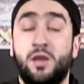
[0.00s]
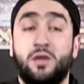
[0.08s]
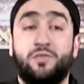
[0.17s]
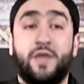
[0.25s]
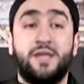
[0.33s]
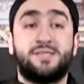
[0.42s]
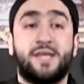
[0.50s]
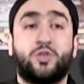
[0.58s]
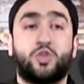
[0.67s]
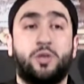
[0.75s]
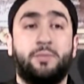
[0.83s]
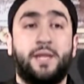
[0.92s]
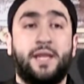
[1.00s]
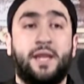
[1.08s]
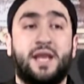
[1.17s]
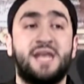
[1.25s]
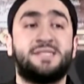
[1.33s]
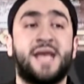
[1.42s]
They said to me,
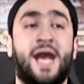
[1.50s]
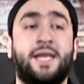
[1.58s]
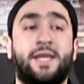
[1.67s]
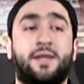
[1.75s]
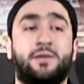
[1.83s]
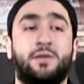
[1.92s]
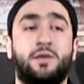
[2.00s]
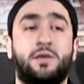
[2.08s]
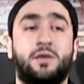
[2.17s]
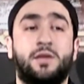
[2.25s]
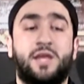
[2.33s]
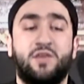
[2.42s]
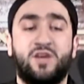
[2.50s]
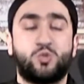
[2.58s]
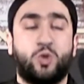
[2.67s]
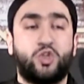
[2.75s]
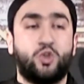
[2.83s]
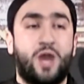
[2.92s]
Ghazali, give us
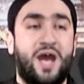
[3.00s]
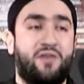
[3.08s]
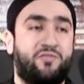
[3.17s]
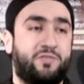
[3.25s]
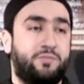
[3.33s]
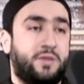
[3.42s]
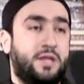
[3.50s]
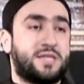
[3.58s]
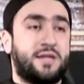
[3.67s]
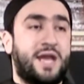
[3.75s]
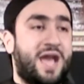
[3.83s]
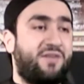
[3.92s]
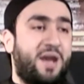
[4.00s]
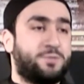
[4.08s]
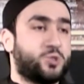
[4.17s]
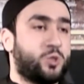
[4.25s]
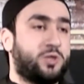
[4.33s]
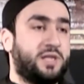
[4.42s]
what you have. He said, I have
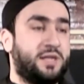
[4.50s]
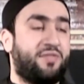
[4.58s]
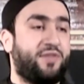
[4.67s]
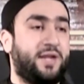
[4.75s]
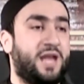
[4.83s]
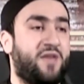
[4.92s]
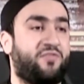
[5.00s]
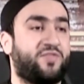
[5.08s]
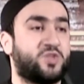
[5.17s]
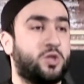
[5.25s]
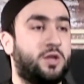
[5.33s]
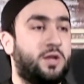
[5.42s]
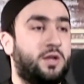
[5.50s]
absolutely nothing left.